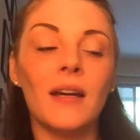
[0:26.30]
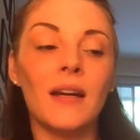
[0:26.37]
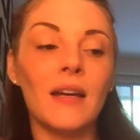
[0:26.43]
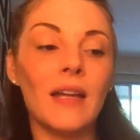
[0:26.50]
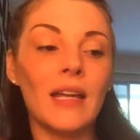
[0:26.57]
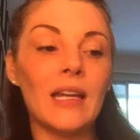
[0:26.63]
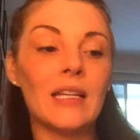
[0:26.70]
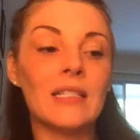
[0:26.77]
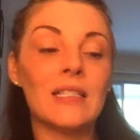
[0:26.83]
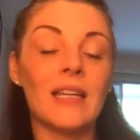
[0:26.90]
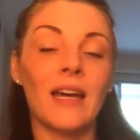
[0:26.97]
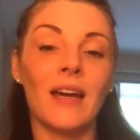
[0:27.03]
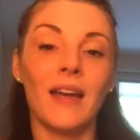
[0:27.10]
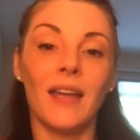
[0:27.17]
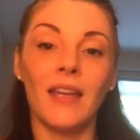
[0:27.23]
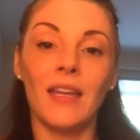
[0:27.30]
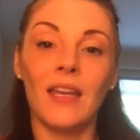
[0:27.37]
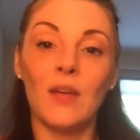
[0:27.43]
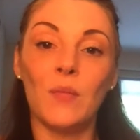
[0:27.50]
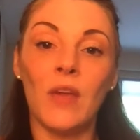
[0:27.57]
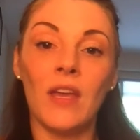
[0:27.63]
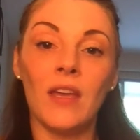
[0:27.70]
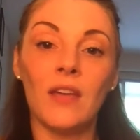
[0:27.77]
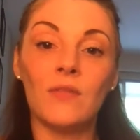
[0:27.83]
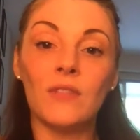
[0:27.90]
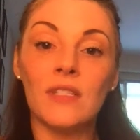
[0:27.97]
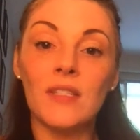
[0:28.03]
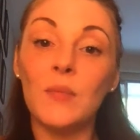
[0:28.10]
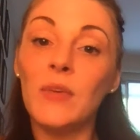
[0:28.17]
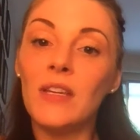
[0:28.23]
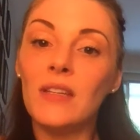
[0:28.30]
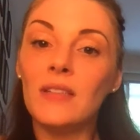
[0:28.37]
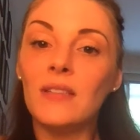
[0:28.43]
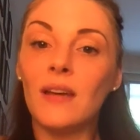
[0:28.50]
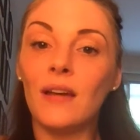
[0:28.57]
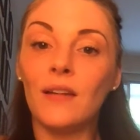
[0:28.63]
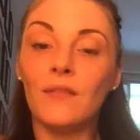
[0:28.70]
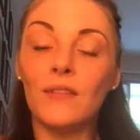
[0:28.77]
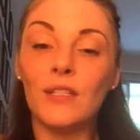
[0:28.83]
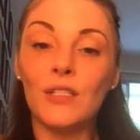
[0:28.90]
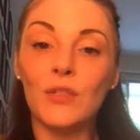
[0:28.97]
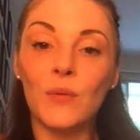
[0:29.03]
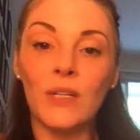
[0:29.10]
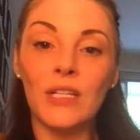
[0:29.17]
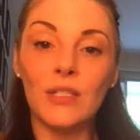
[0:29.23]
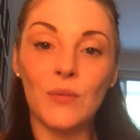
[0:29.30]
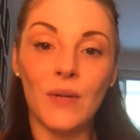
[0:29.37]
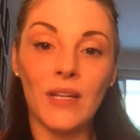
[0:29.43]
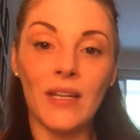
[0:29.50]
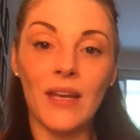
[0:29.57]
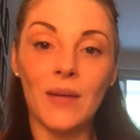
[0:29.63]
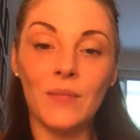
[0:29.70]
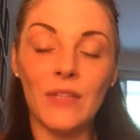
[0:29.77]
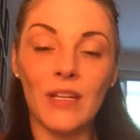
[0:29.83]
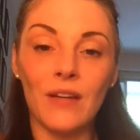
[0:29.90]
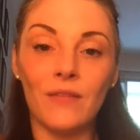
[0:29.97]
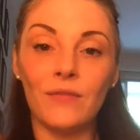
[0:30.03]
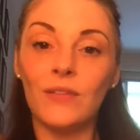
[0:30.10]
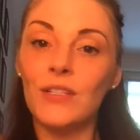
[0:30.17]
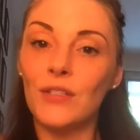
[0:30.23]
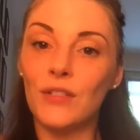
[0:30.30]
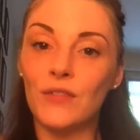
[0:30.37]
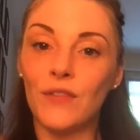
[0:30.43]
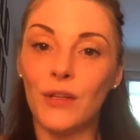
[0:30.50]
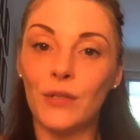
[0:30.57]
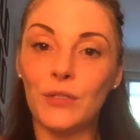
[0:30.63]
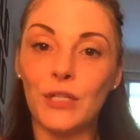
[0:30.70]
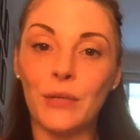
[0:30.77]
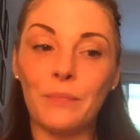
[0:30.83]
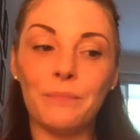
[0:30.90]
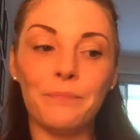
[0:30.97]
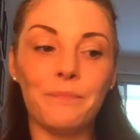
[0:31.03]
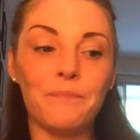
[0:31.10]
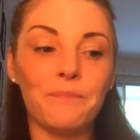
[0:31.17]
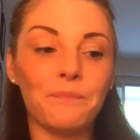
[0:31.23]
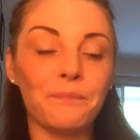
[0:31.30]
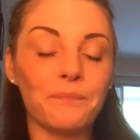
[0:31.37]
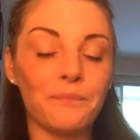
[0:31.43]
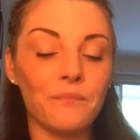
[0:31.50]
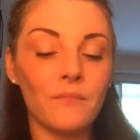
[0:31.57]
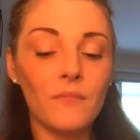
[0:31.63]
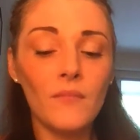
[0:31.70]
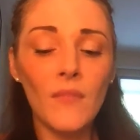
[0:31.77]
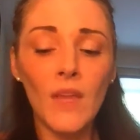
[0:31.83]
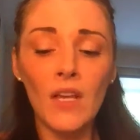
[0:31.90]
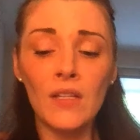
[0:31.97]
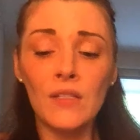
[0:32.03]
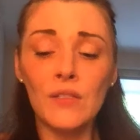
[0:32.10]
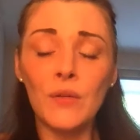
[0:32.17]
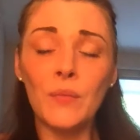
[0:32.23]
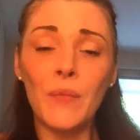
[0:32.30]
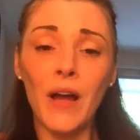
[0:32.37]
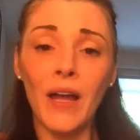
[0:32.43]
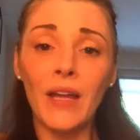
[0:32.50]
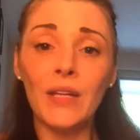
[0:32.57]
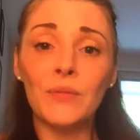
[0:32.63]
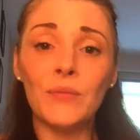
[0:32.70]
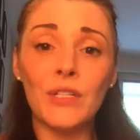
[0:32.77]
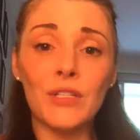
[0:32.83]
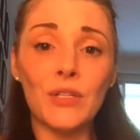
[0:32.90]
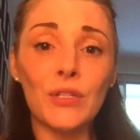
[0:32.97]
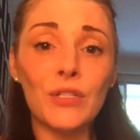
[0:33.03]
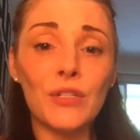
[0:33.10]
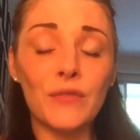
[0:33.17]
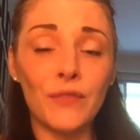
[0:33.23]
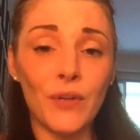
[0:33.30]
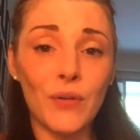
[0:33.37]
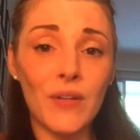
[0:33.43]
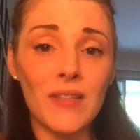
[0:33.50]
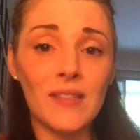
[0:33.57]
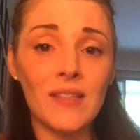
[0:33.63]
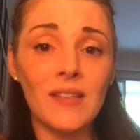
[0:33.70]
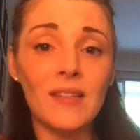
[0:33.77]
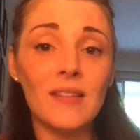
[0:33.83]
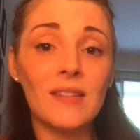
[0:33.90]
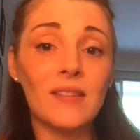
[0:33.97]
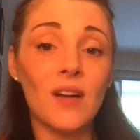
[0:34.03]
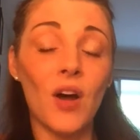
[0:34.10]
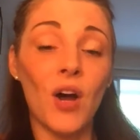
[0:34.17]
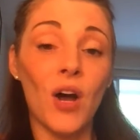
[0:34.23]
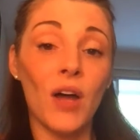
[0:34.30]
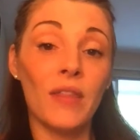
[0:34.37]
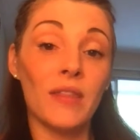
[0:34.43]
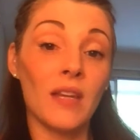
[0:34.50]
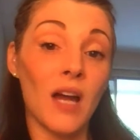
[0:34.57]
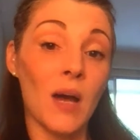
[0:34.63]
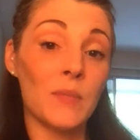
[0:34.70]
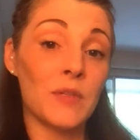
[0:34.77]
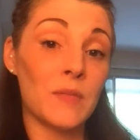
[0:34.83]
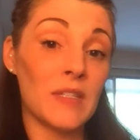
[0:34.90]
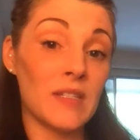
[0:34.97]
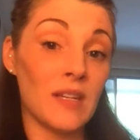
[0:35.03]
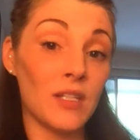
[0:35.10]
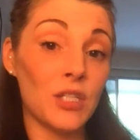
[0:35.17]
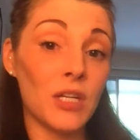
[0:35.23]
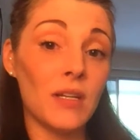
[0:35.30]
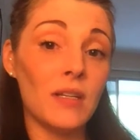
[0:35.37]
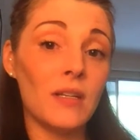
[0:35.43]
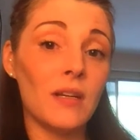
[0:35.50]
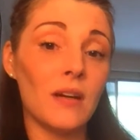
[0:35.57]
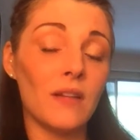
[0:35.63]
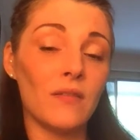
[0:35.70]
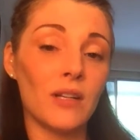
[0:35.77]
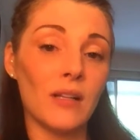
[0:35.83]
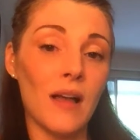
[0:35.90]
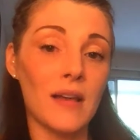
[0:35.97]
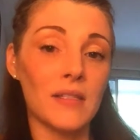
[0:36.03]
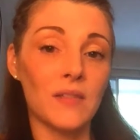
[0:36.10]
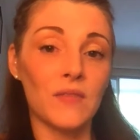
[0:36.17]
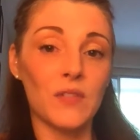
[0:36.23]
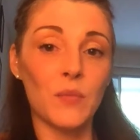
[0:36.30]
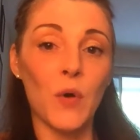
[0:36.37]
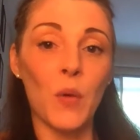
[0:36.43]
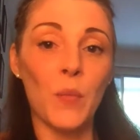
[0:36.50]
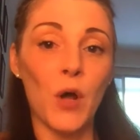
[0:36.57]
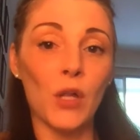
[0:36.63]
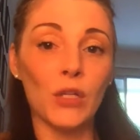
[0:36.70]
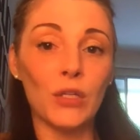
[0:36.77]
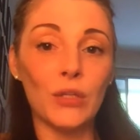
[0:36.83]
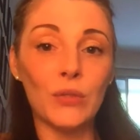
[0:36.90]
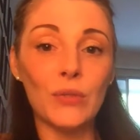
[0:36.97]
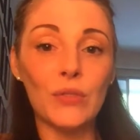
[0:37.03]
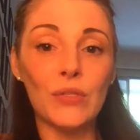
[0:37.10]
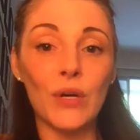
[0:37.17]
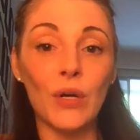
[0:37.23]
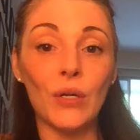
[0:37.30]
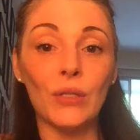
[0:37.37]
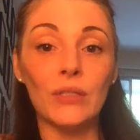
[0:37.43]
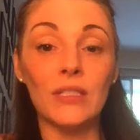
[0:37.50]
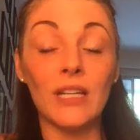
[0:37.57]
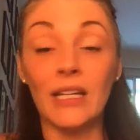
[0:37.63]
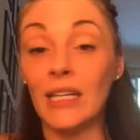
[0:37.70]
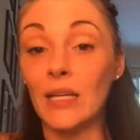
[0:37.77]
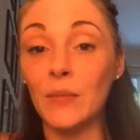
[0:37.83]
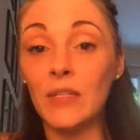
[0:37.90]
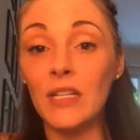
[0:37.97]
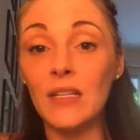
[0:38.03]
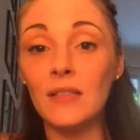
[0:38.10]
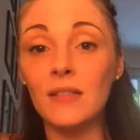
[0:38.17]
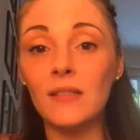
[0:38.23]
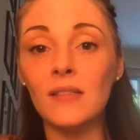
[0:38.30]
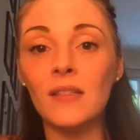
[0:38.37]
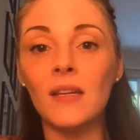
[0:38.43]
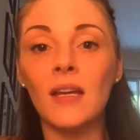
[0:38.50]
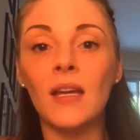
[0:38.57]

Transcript: And I am a recipient of the 2020 MDF Research Fellowship. So my research focuses on the optimization of a class of small molecules called diamidines